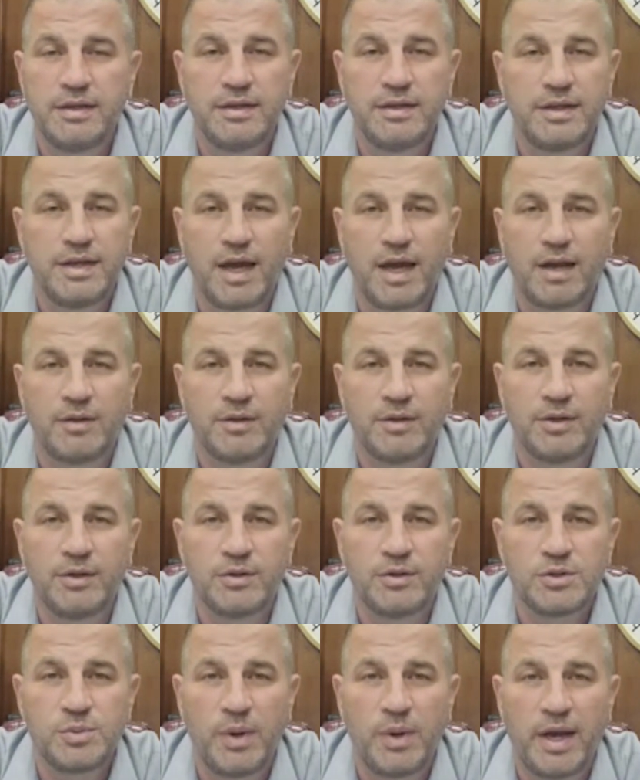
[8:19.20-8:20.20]
God only
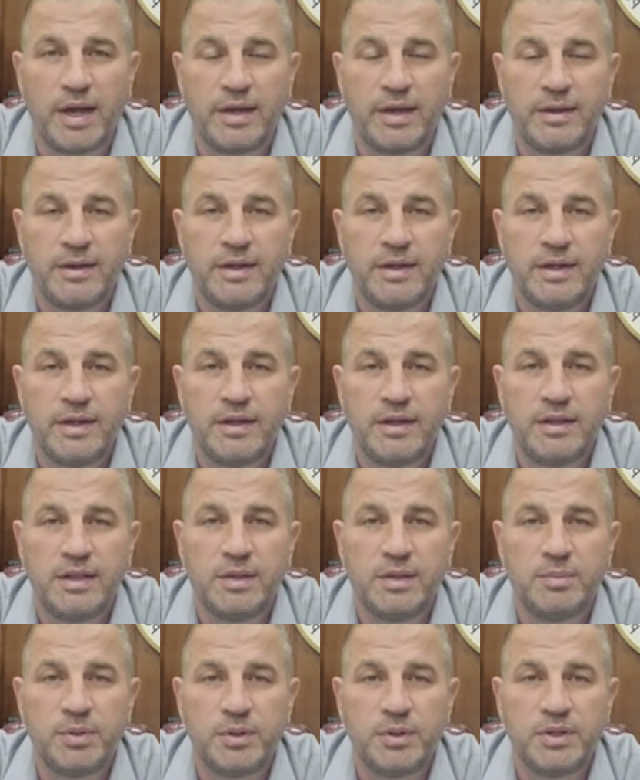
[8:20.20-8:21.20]
knows why.
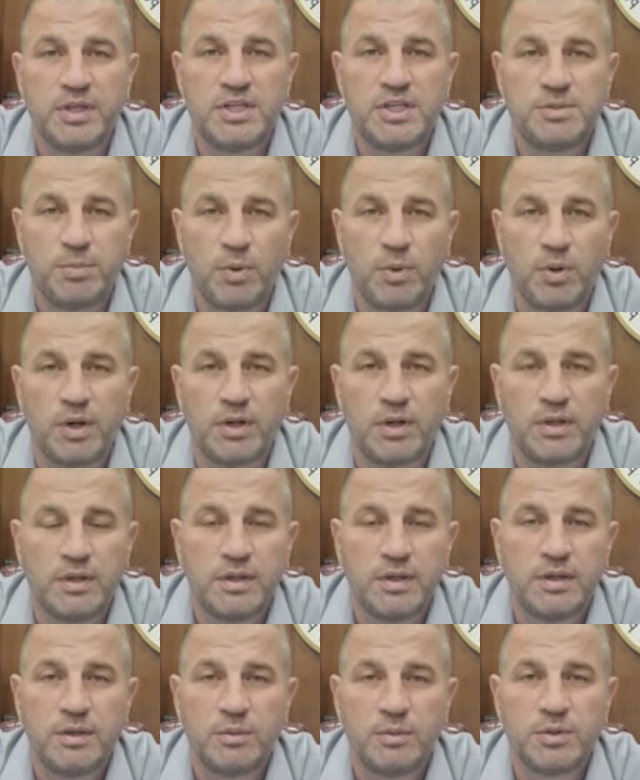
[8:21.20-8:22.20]
The police board
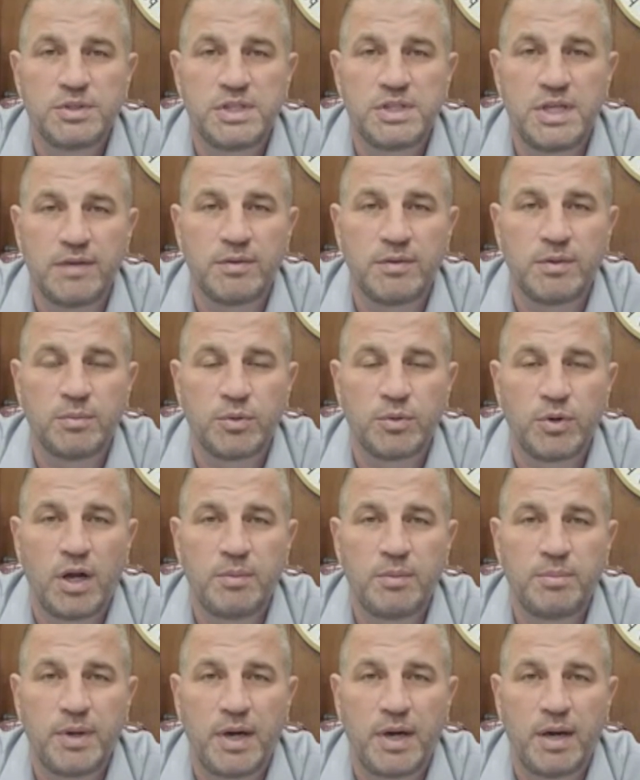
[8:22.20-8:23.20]
was given
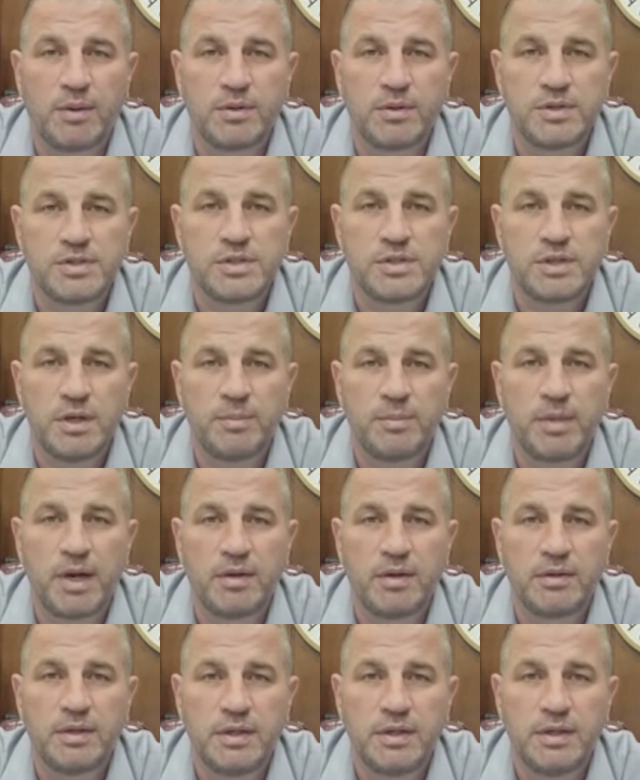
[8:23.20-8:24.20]
broad powers
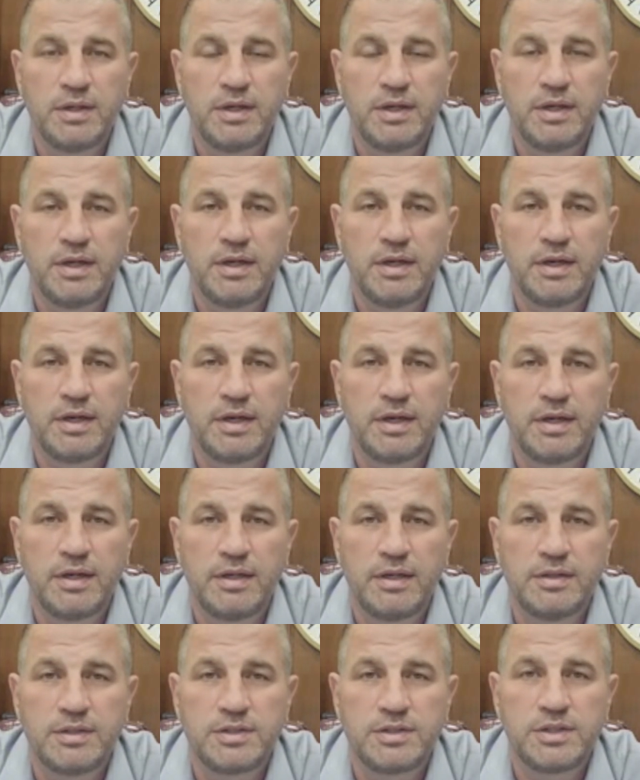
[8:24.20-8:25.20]
about
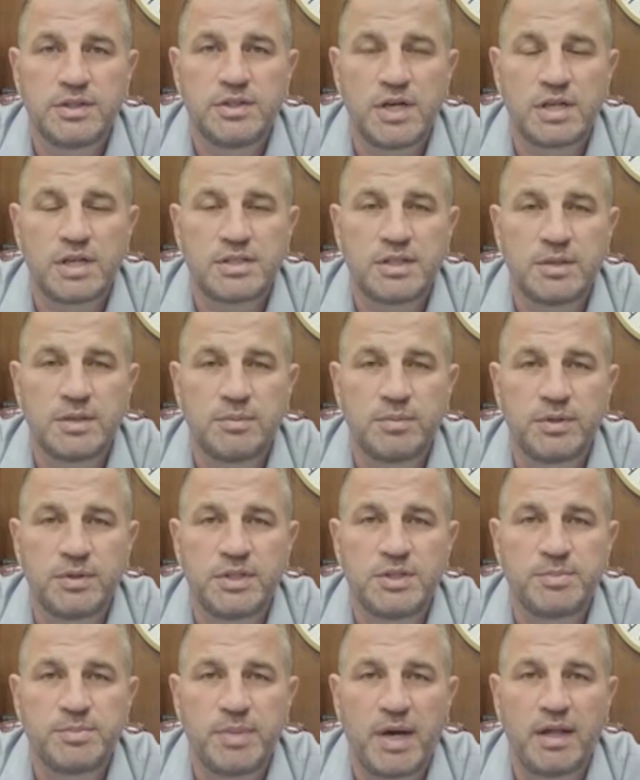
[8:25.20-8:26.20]
suggesting
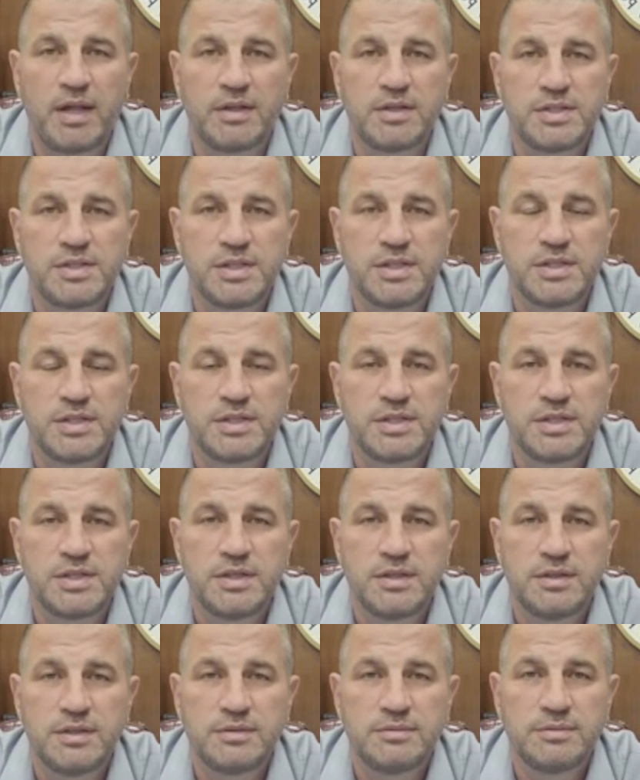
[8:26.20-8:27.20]
police policies
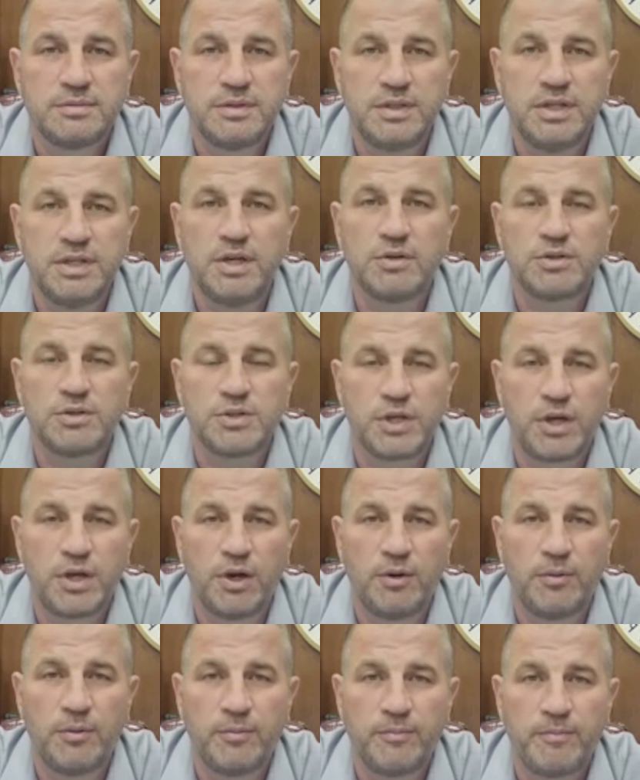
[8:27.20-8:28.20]
years
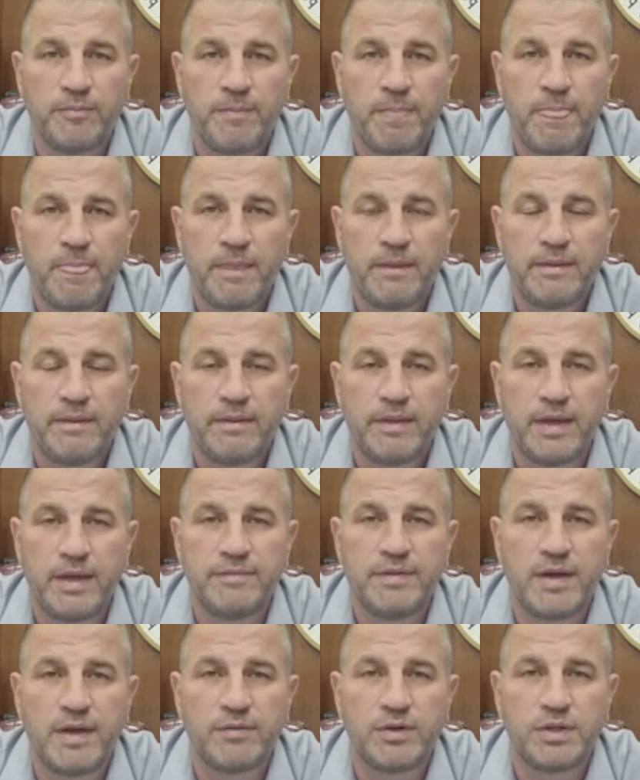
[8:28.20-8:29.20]
ago.
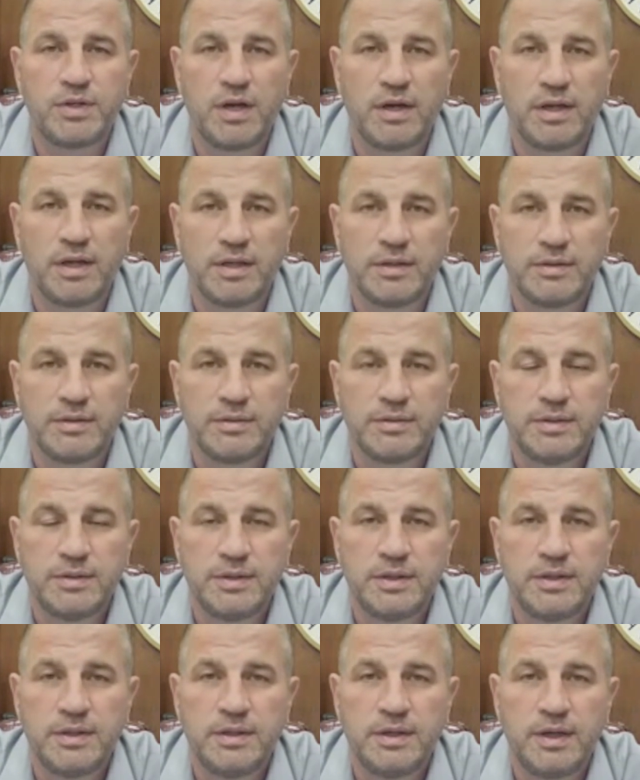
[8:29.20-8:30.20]
They've never done it.
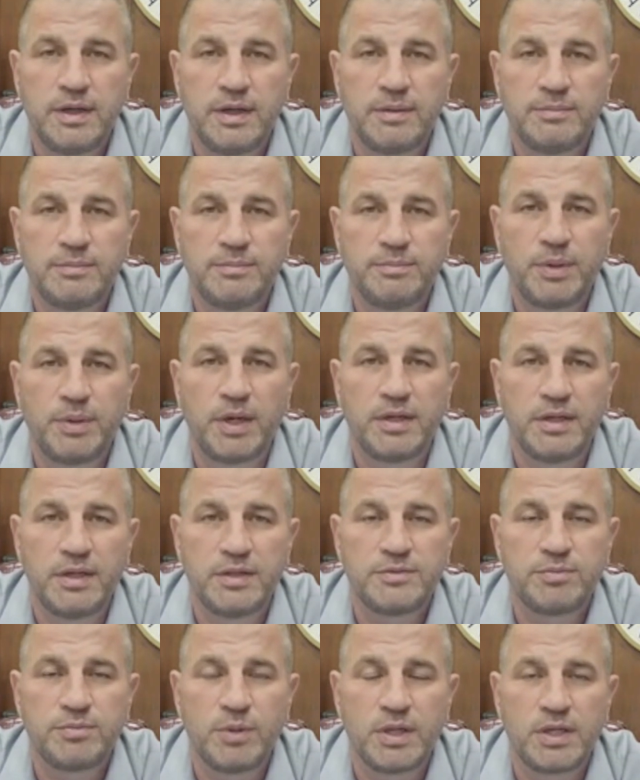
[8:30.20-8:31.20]
But
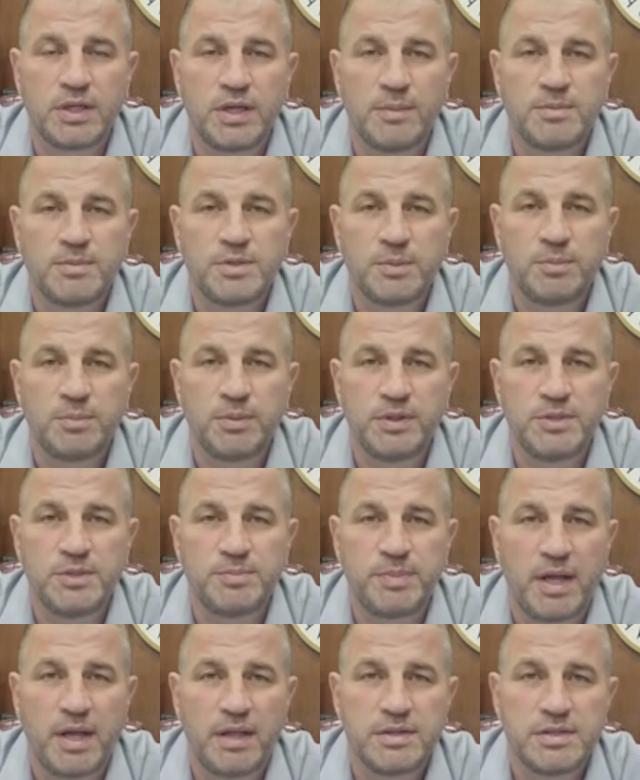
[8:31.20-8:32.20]
as when it comes to police
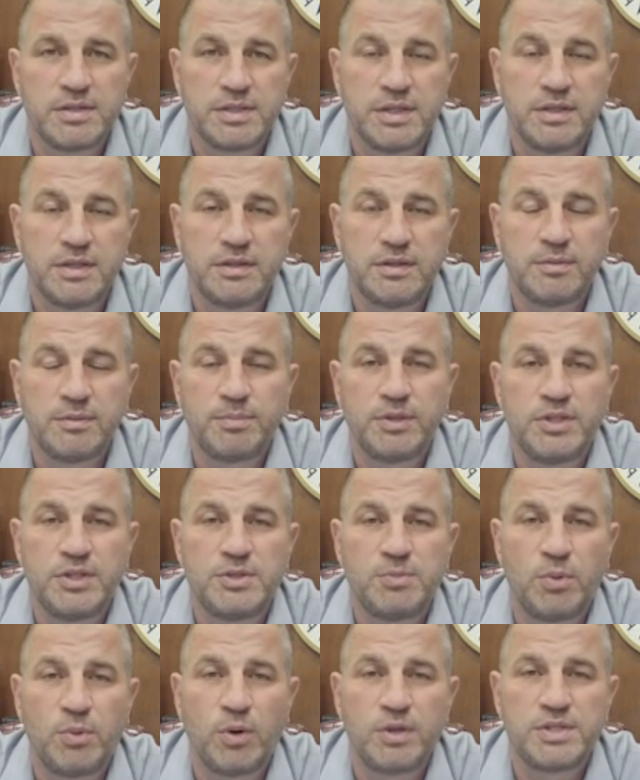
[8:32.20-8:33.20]
policy, the
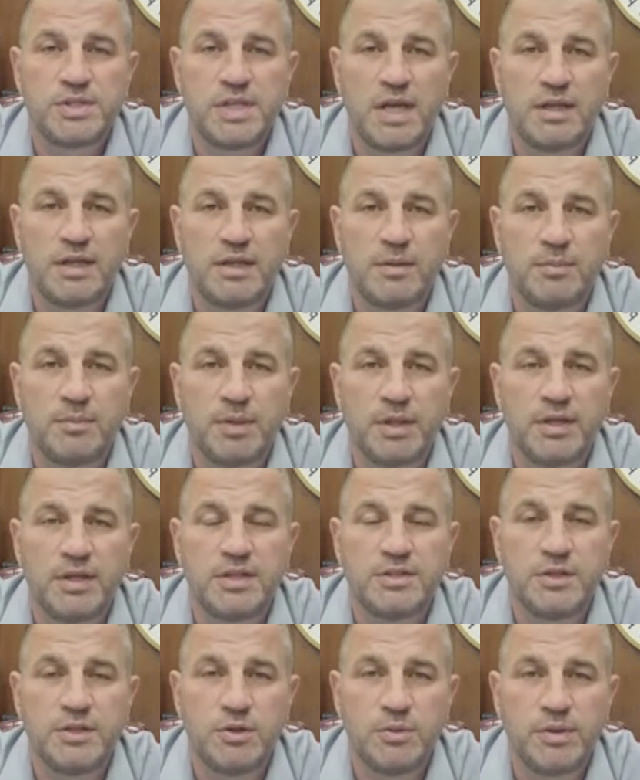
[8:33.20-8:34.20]
police board has had the
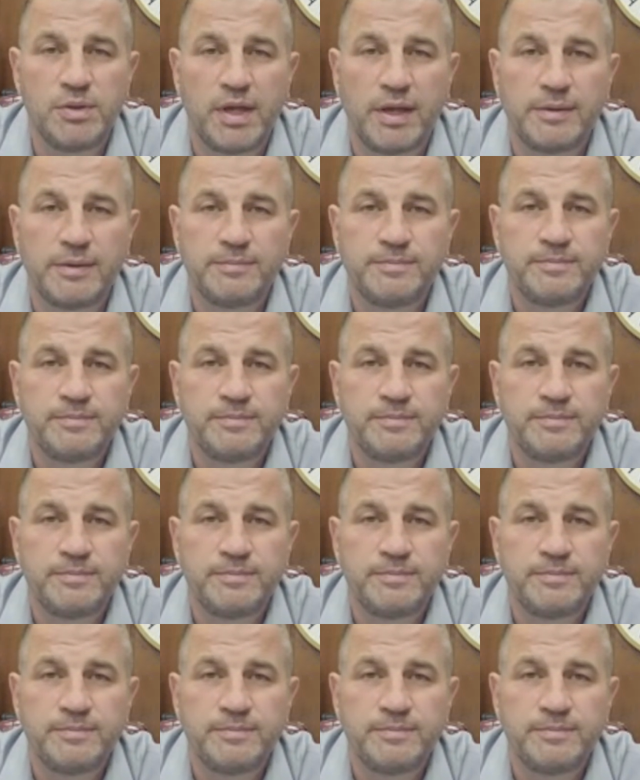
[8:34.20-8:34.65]
ability to do that.